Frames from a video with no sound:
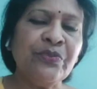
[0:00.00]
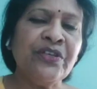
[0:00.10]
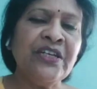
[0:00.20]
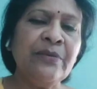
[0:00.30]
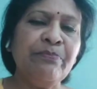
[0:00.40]

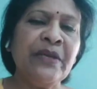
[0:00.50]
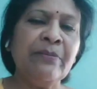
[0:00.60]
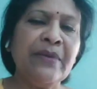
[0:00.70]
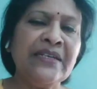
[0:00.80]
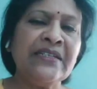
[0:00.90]
green
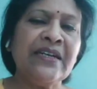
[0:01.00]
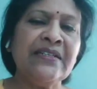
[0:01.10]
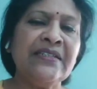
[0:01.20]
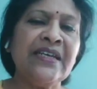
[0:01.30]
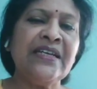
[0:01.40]
pigment
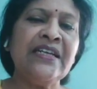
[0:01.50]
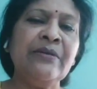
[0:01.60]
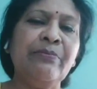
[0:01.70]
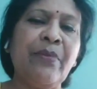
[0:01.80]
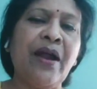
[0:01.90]

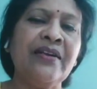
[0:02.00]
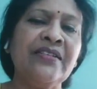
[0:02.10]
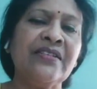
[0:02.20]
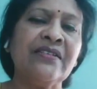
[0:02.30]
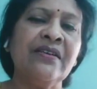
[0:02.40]
containing
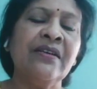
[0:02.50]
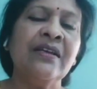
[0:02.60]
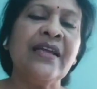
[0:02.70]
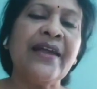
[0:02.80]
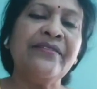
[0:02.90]
parts
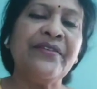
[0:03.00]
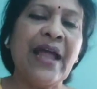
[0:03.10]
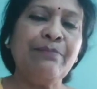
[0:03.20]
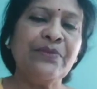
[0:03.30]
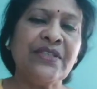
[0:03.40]
can
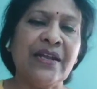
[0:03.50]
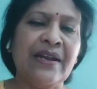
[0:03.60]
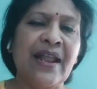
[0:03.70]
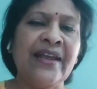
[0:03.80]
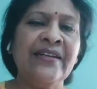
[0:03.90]
trap
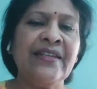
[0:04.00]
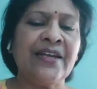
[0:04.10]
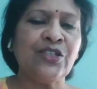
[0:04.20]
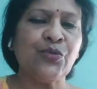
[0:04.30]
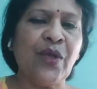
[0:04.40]
sunlight,
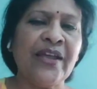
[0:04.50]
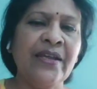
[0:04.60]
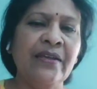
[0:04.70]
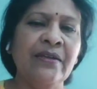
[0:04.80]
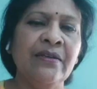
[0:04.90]
that's
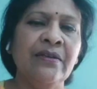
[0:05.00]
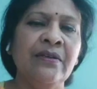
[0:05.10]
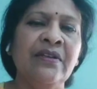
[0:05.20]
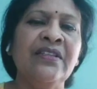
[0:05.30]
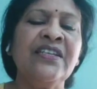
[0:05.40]

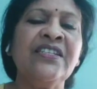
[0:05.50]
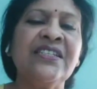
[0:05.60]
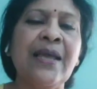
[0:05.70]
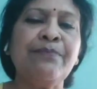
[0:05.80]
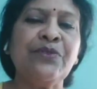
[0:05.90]
why the
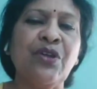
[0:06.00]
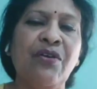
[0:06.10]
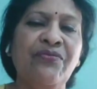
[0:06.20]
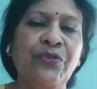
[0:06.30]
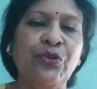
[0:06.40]
steps
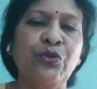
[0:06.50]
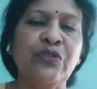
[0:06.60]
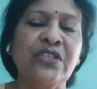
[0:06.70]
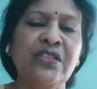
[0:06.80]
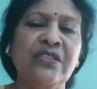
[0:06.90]
of
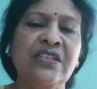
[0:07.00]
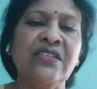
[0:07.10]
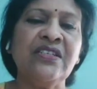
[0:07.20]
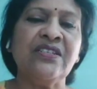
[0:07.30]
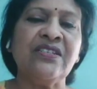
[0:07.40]

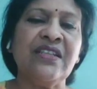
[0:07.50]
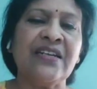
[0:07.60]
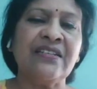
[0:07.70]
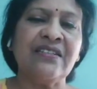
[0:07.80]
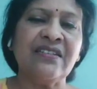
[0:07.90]
photosynthesis,
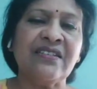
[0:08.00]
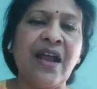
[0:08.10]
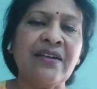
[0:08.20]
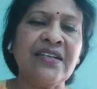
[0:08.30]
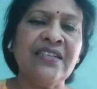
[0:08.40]
that is the
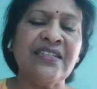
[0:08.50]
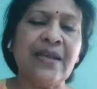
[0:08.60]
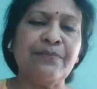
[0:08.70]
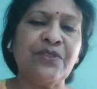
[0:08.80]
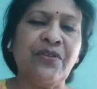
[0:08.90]
starting
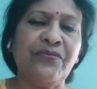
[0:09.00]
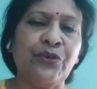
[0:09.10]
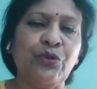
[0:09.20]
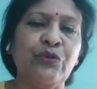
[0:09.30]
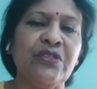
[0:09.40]
steps of
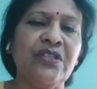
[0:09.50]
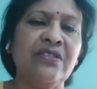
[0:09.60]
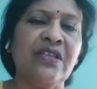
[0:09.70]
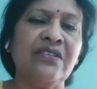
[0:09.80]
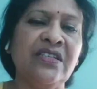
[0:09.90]

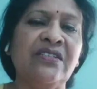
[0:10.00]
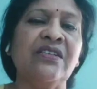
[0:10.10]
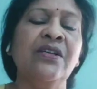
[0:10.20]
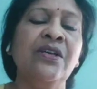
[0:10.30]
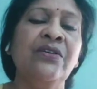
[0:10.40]
photosynthesis,
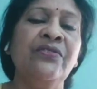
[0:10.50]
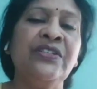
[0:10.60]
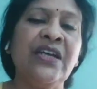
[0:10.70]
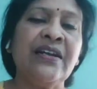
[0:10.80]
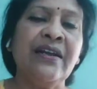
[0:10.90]

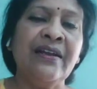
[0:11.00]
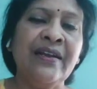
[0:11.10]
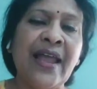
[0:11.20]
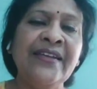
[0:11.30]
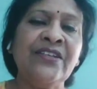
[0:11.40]
which are
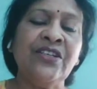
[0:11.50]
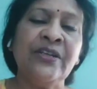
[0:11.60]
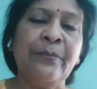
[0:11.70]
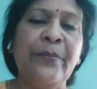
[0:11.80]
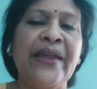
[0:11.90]

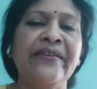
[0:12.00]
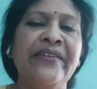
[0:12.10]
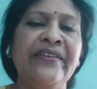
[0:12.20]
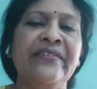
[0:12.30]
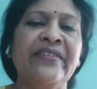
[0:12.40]
light
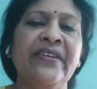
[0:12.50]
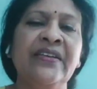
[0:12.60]
dependent,